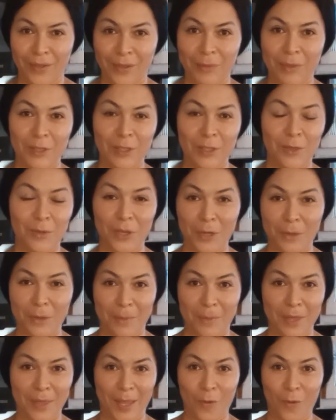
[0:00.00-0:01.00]
It's going to
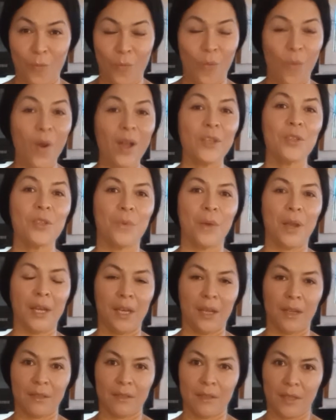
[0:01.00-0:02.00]
be like
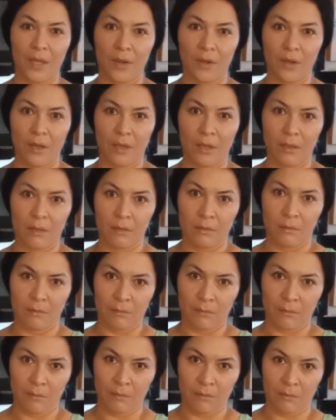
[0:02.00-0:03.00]
120 on Saturday.
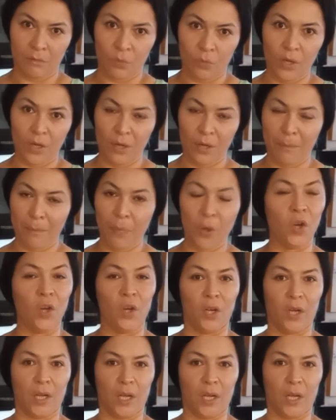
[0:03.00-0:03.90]
We're going to burn.